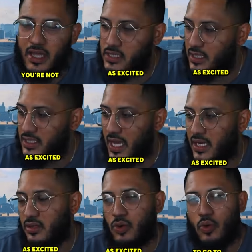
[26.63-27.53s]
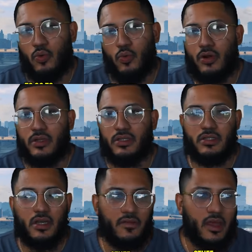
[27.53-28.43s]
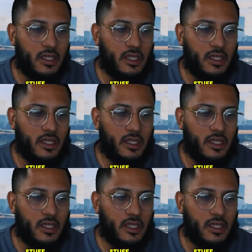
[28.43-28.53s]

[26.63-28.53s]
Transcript: as excited to go to work and stuff.